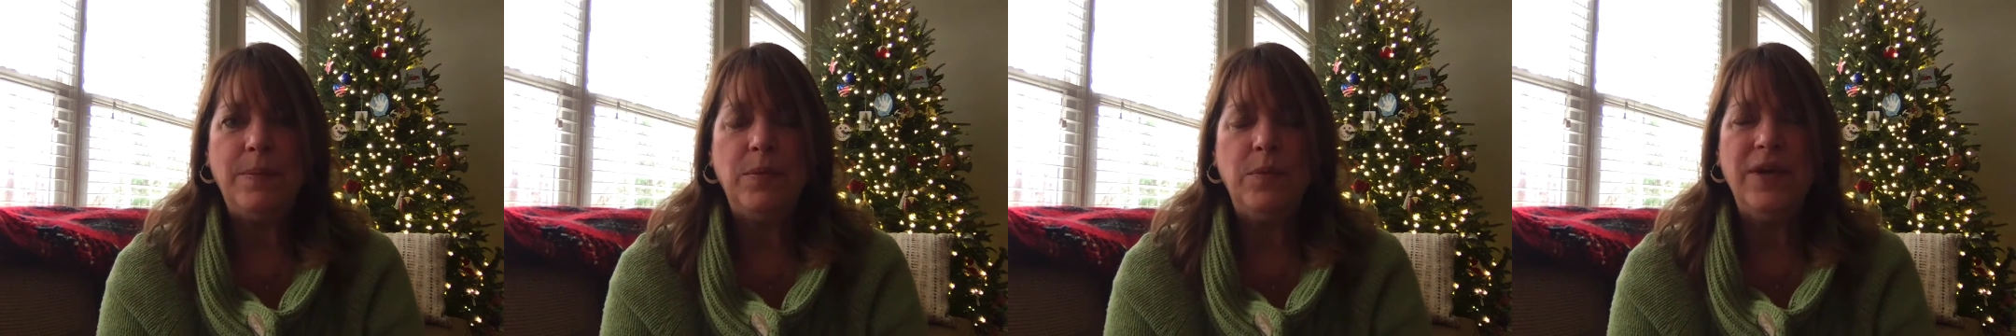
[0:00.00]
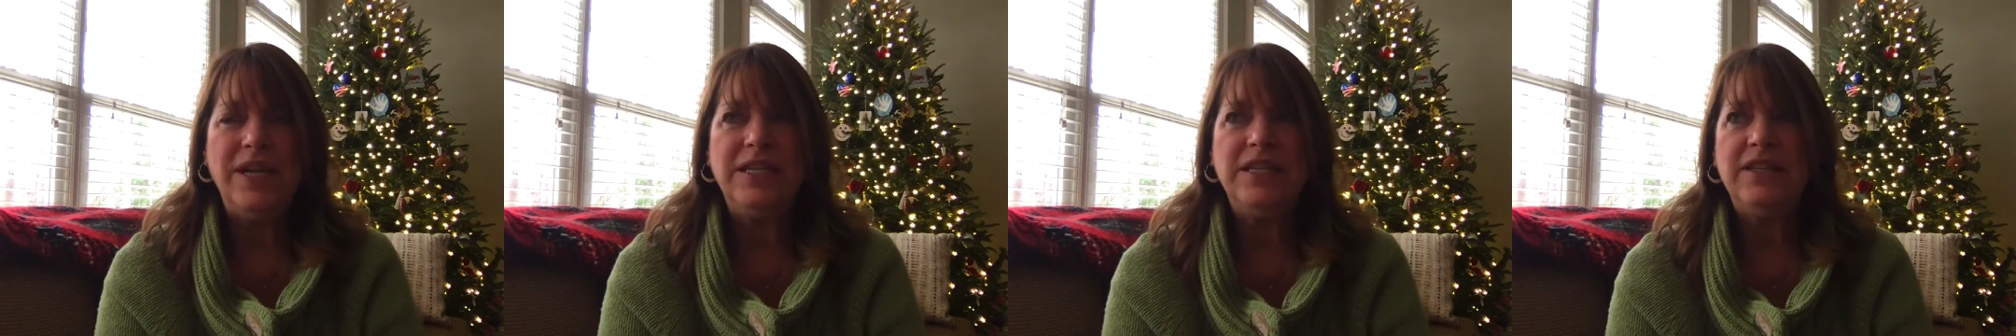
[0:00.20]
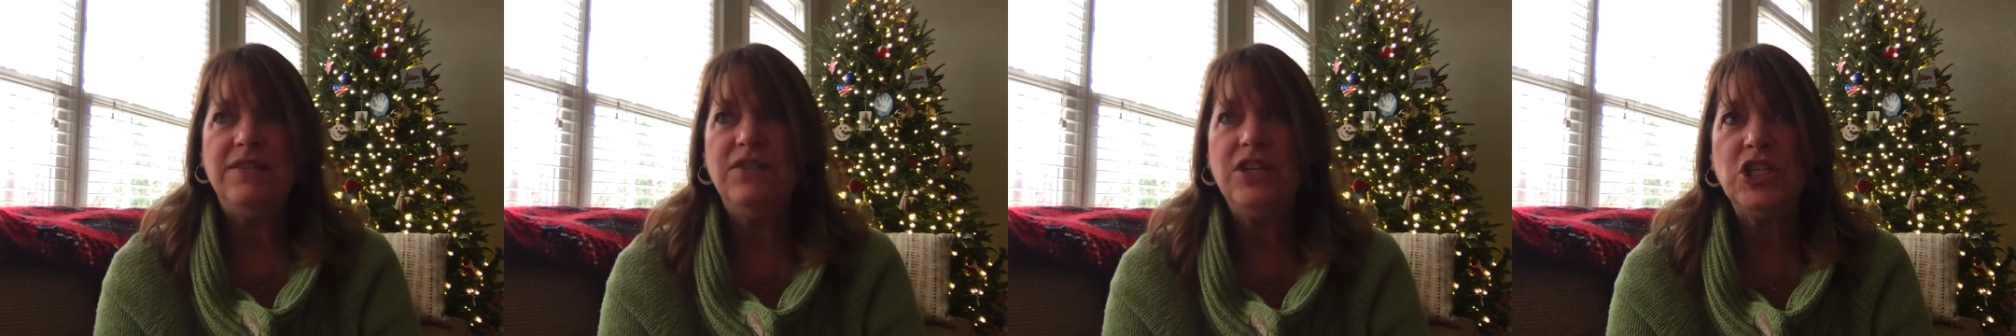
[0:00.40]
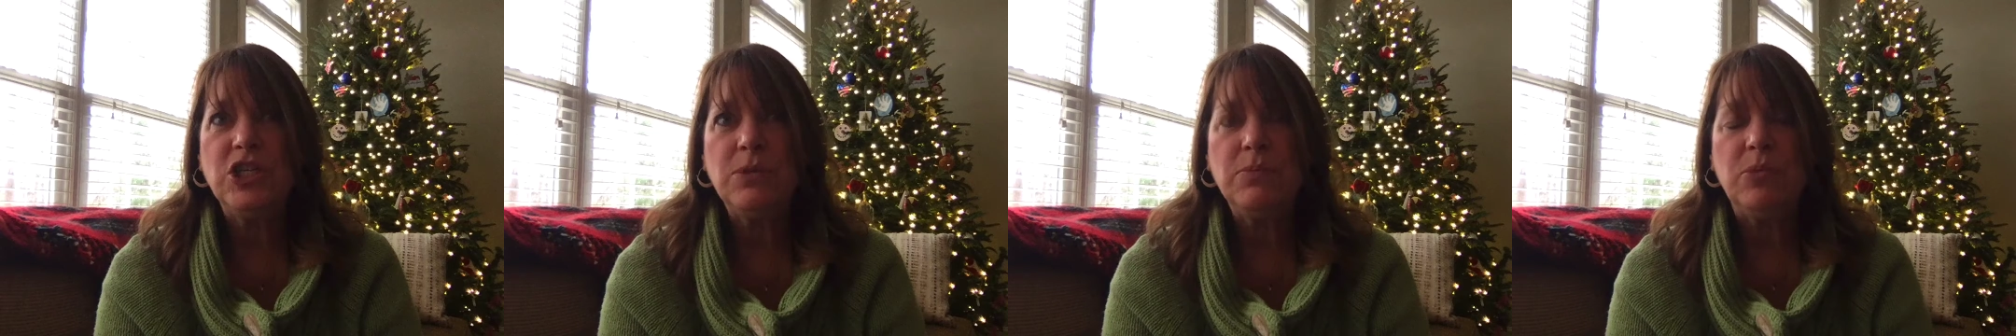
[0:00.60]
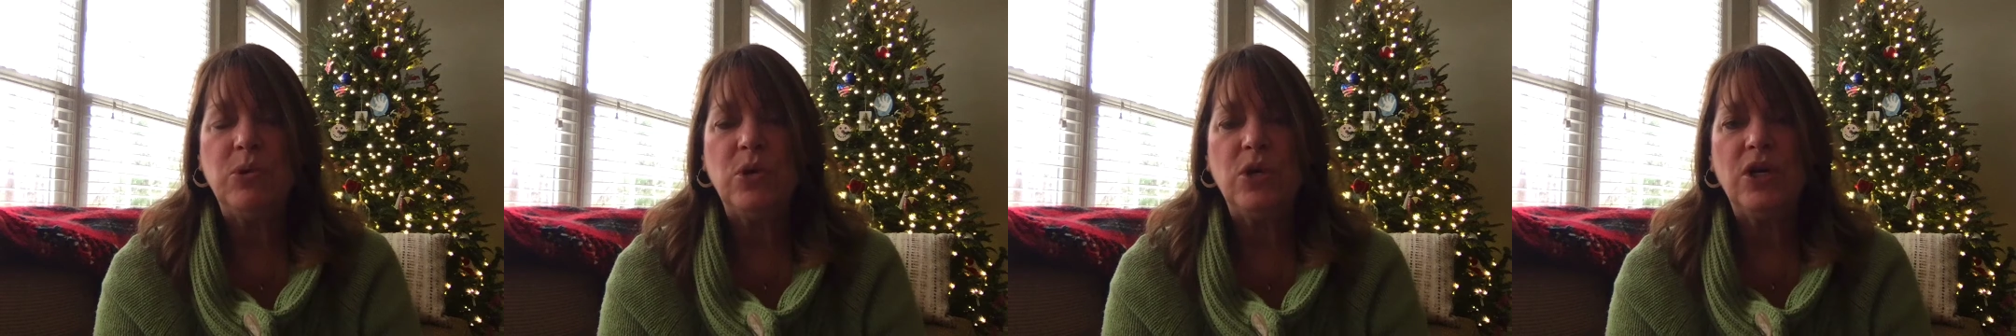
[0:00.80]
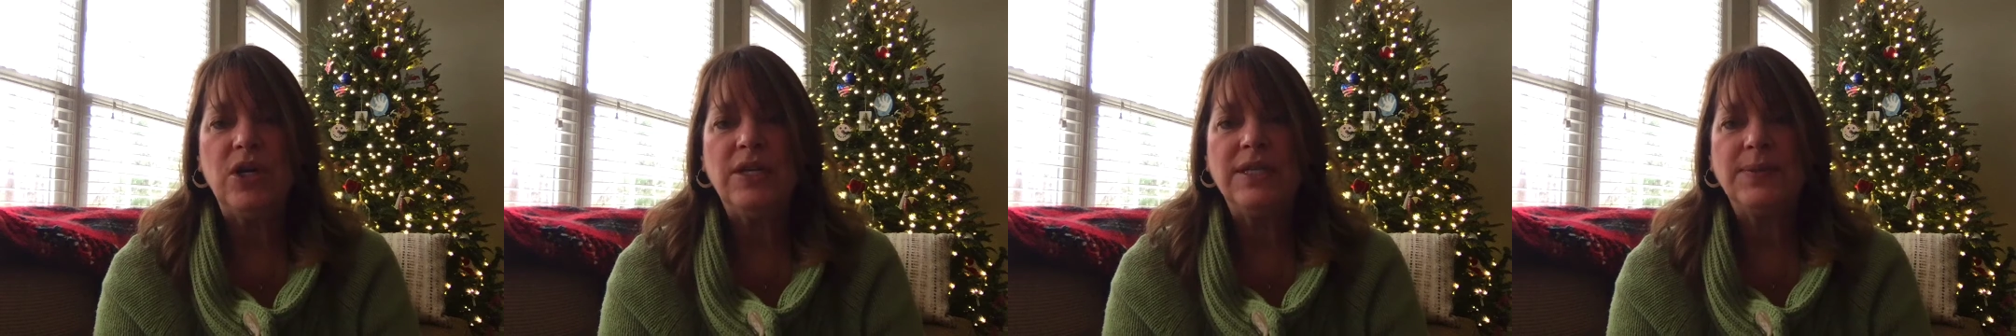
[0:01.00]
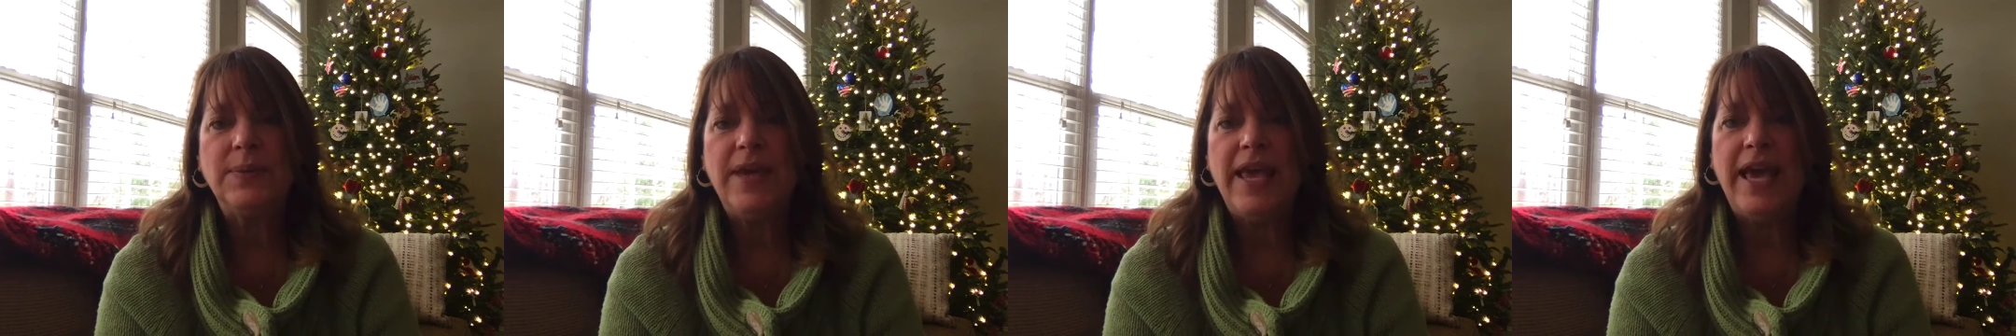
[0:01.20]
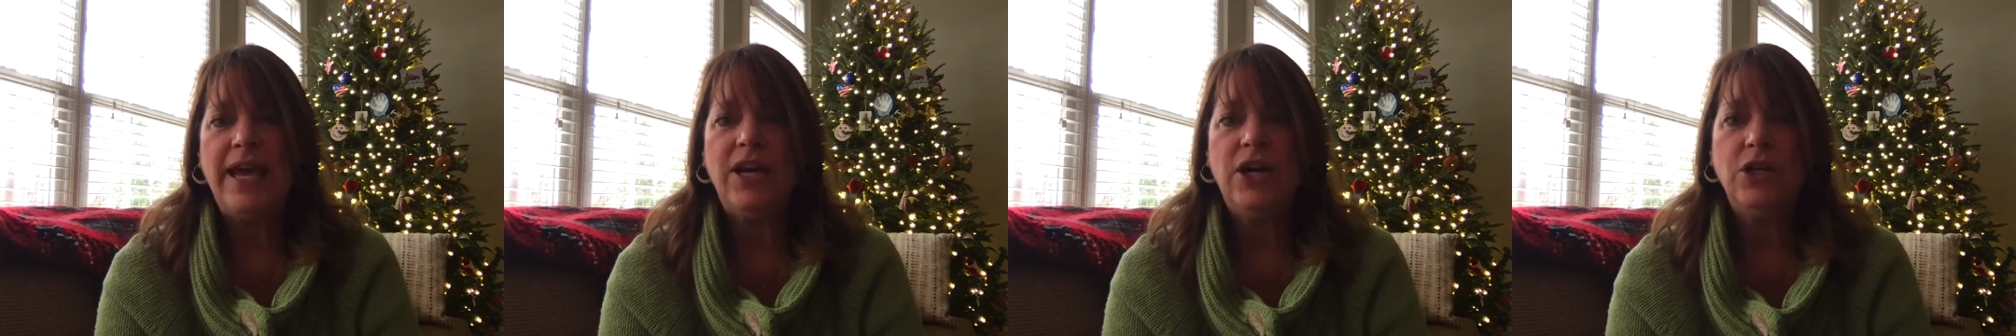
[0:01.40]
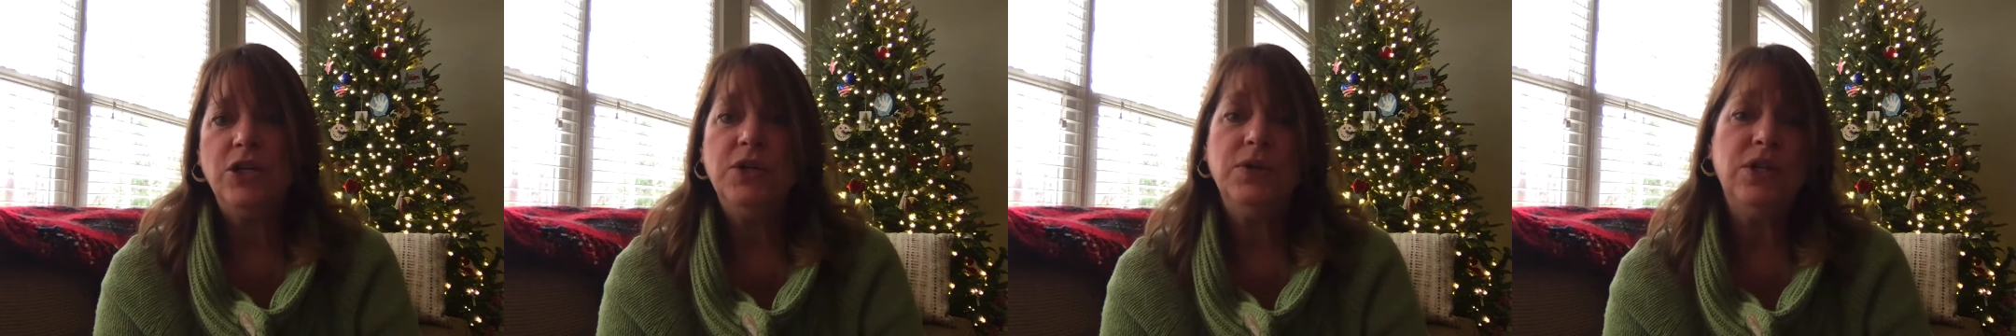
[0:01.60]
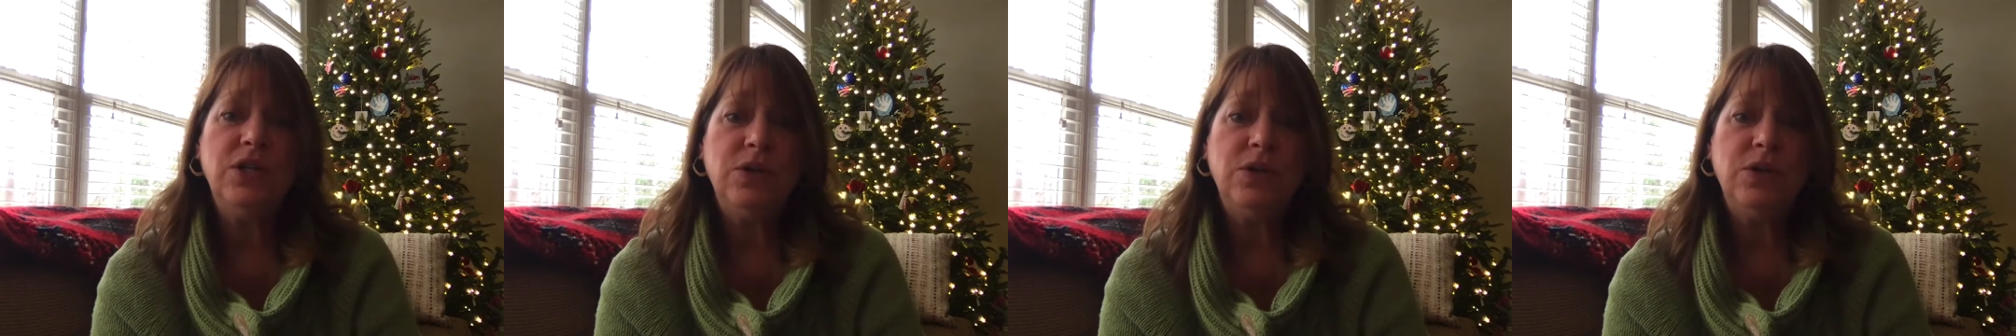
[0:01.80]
We did vision boards, we had our